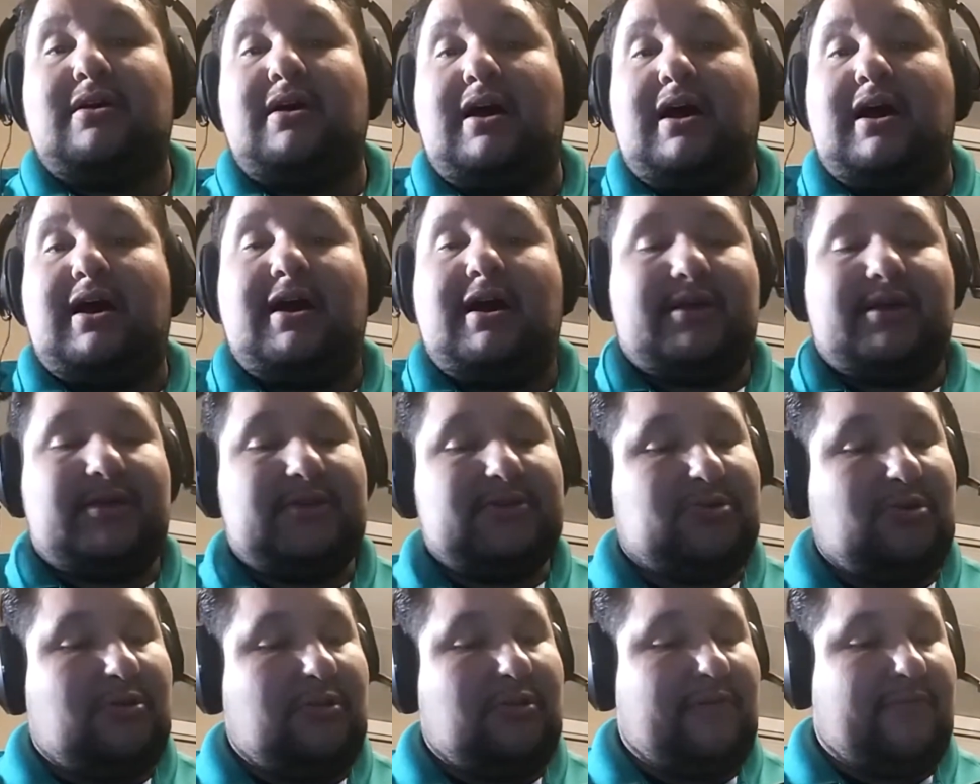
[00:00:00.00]
uh,
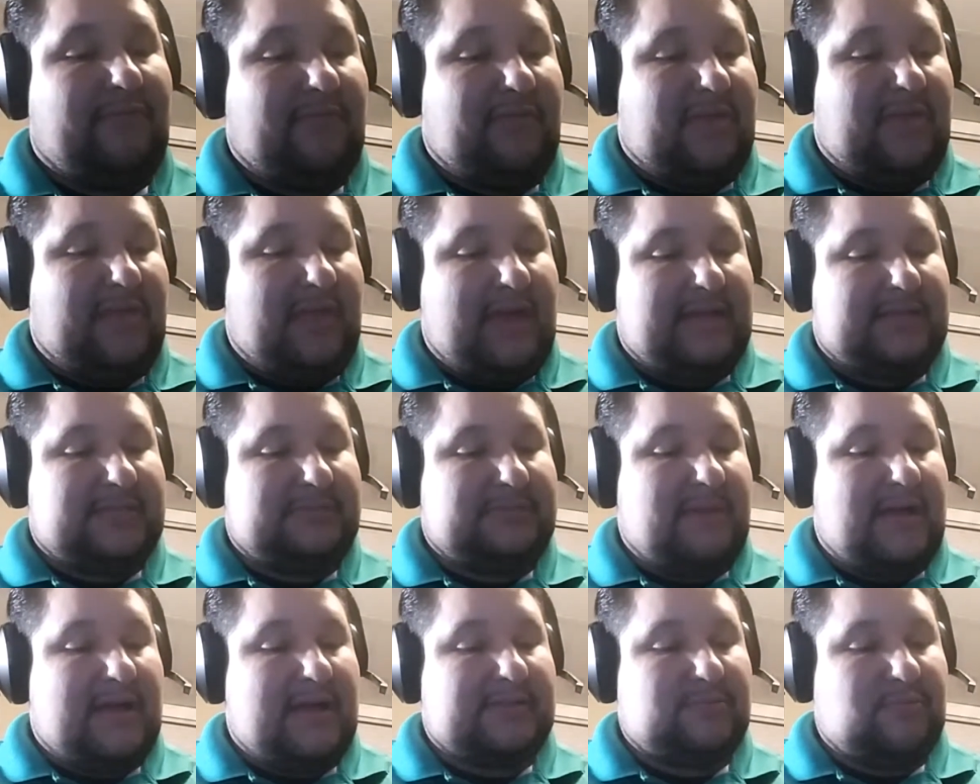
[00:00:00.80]
controller for the
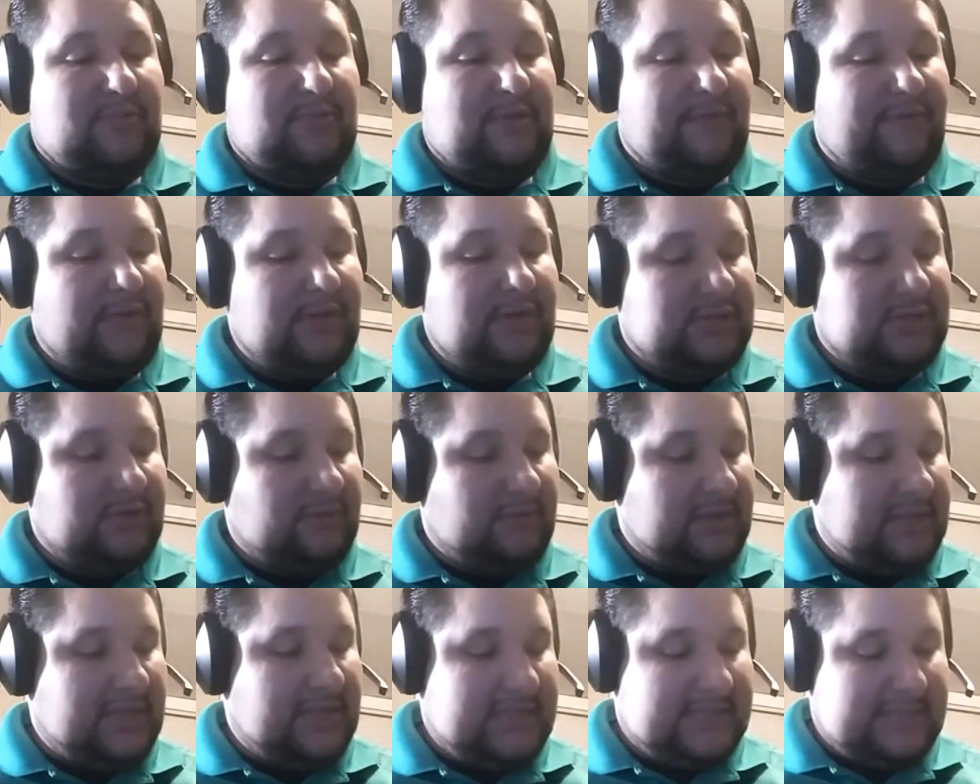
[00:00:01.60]
Xbox with future
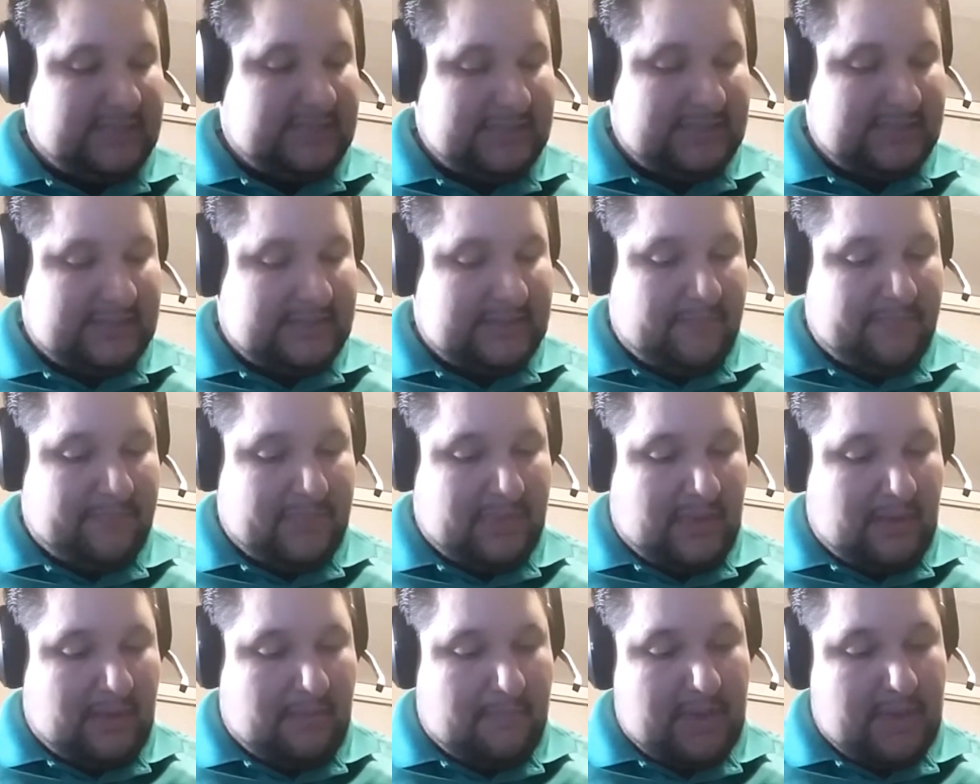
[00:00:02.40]
releases
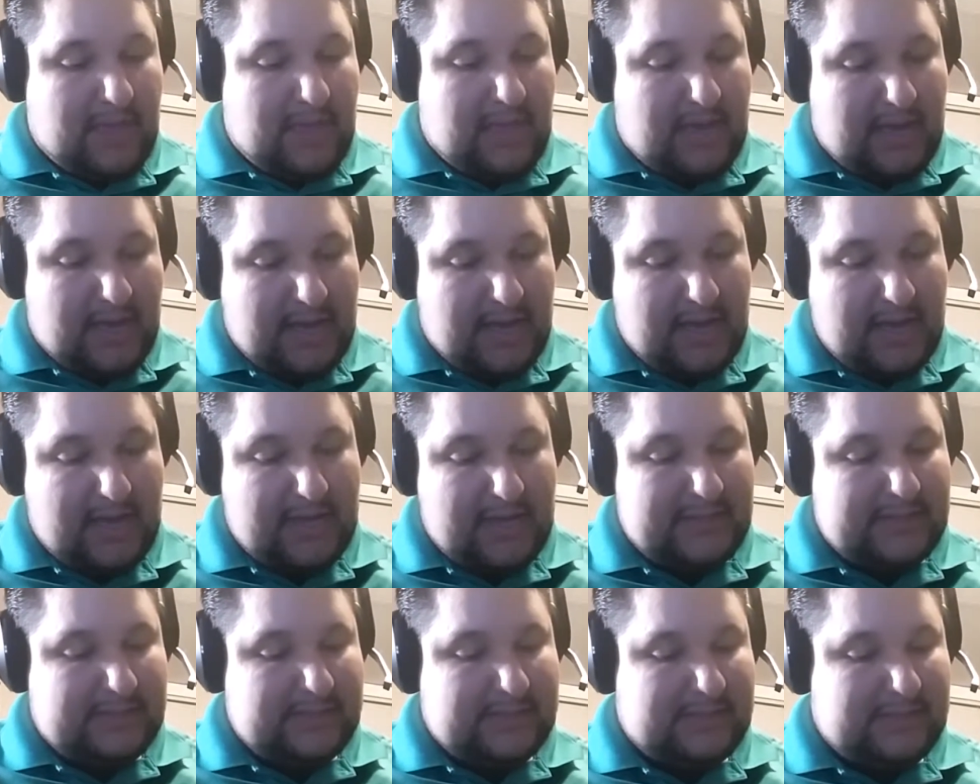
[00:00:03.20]

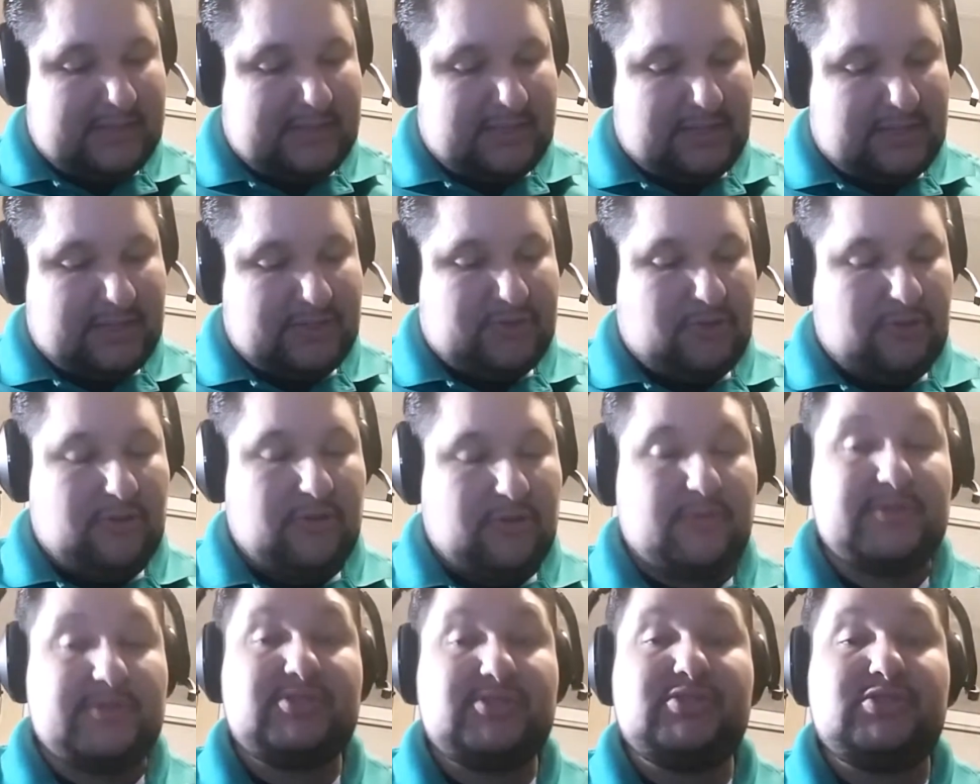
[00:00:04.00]
because the controller
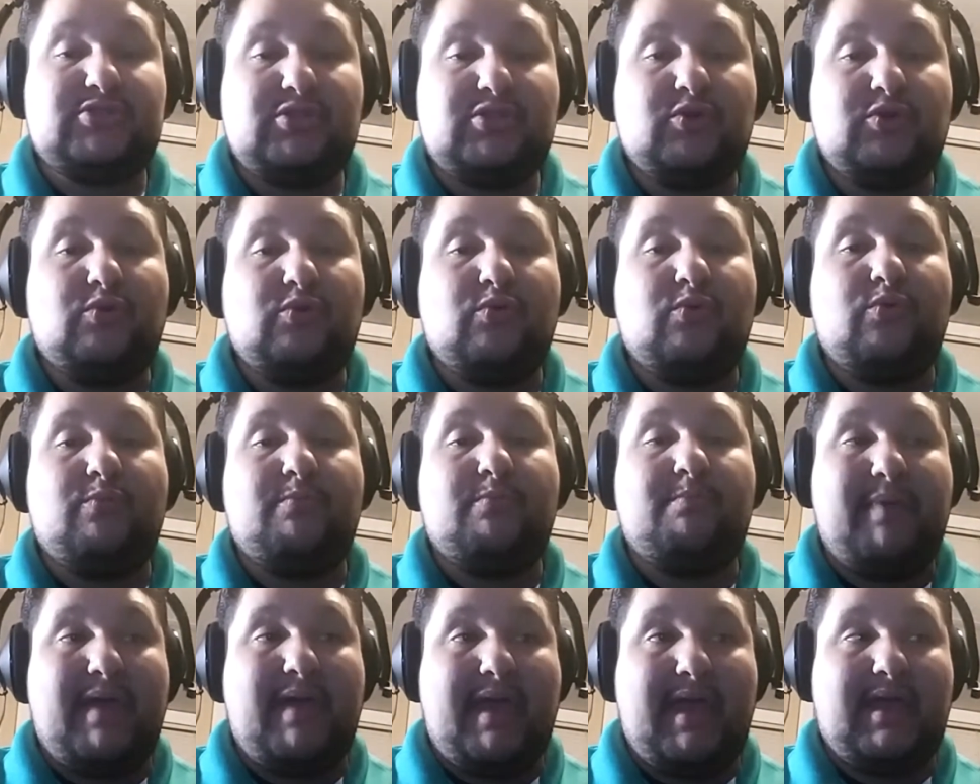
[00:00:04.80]
was too
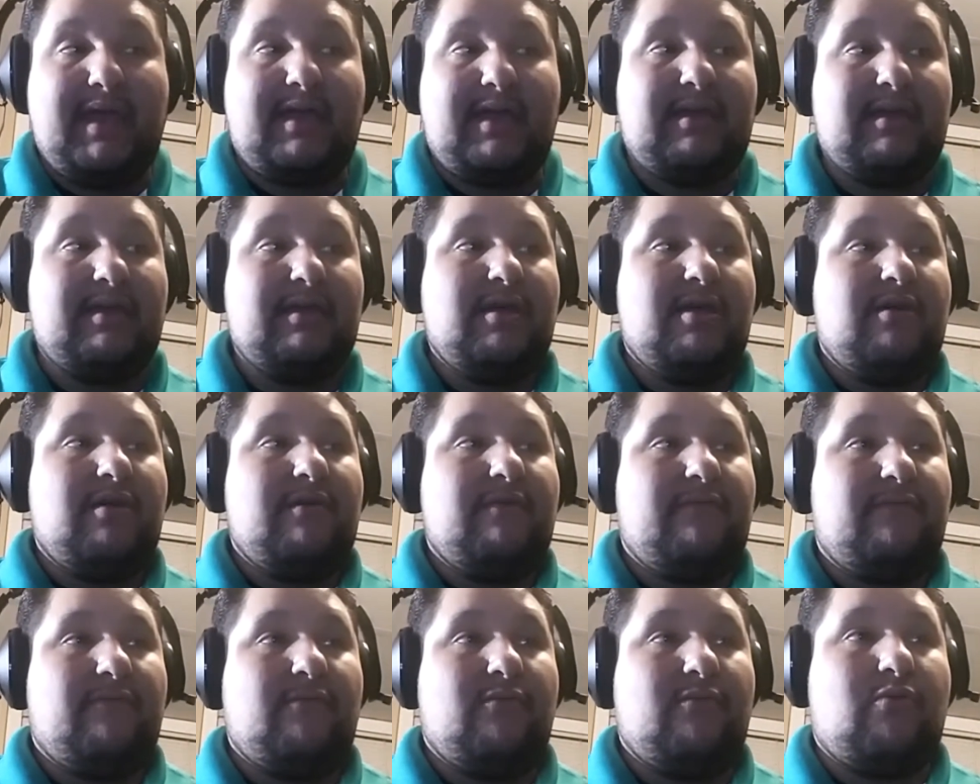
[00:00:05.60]
big
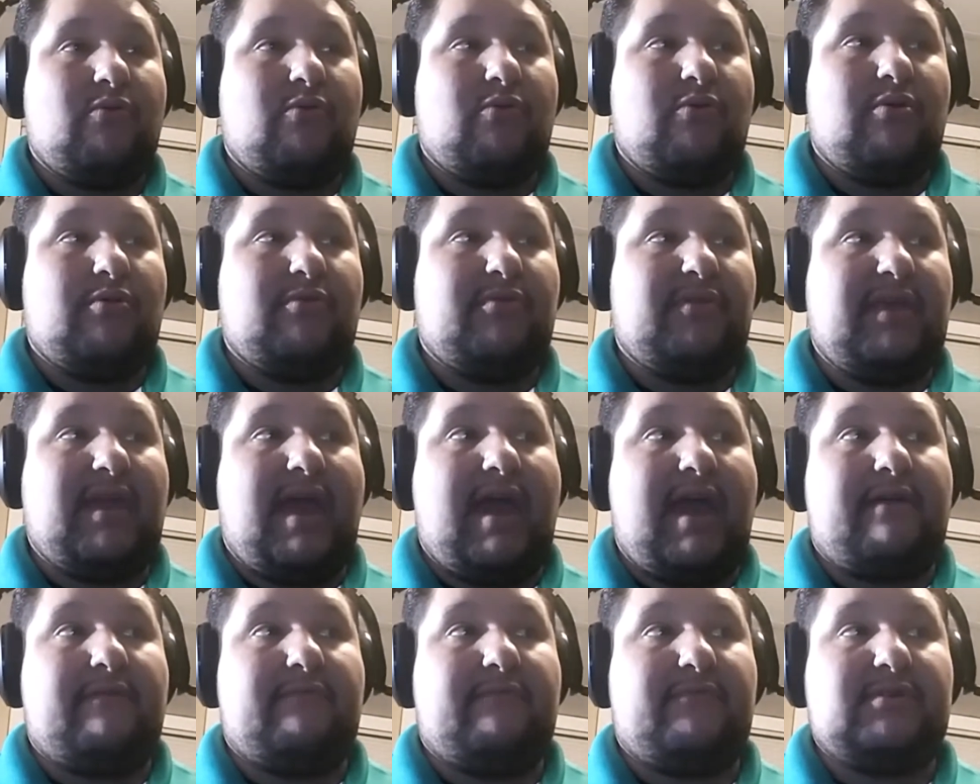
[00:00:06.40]
for the
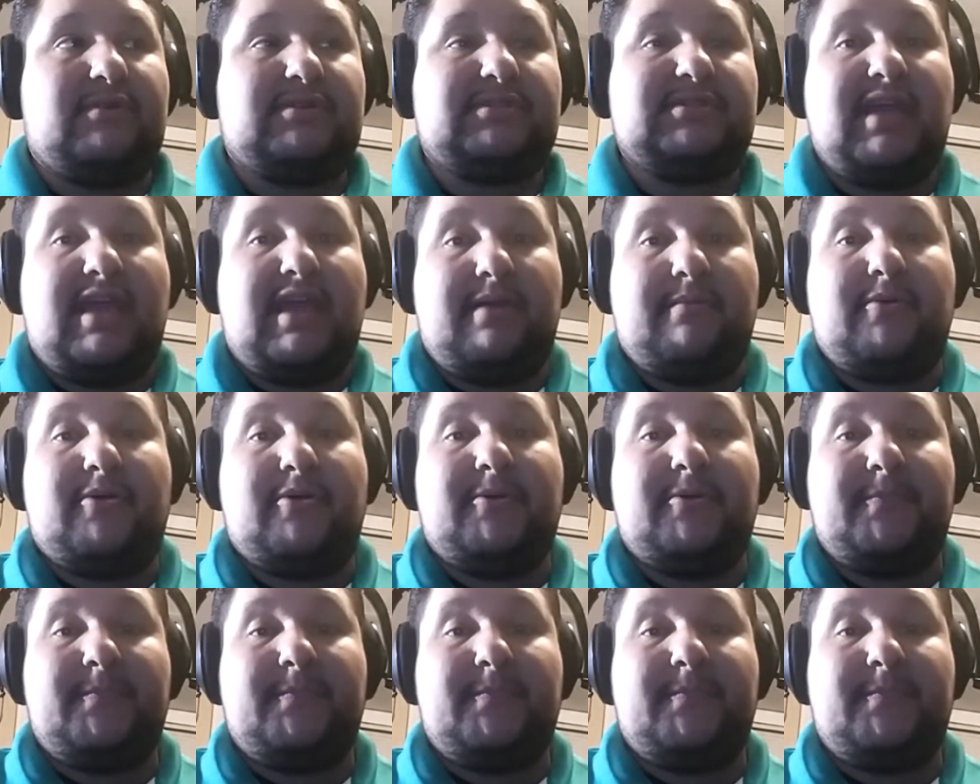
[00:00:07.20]
average gamer.